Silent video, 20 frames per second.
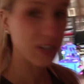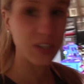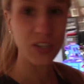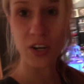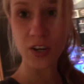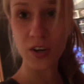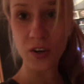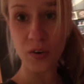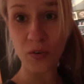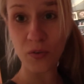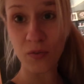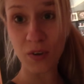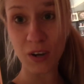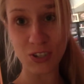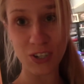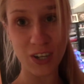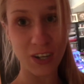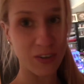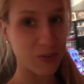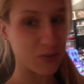to
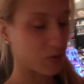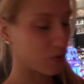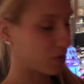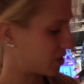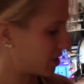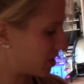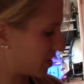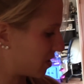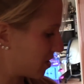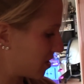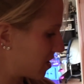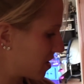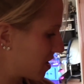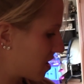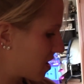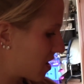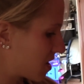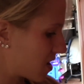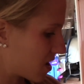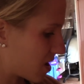rush out the door here.
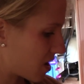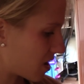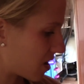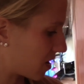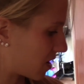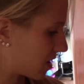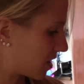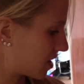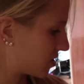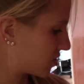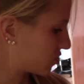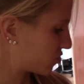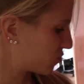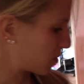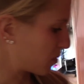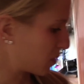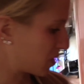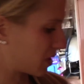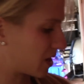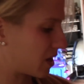I just
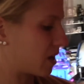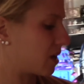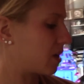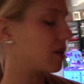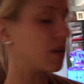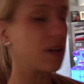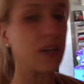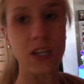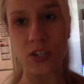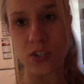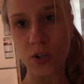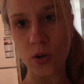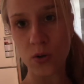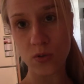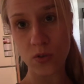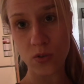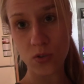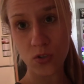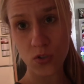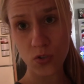remembered that I need to go
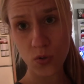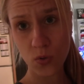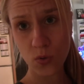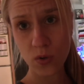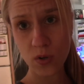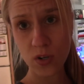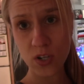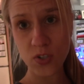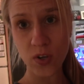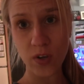to the store,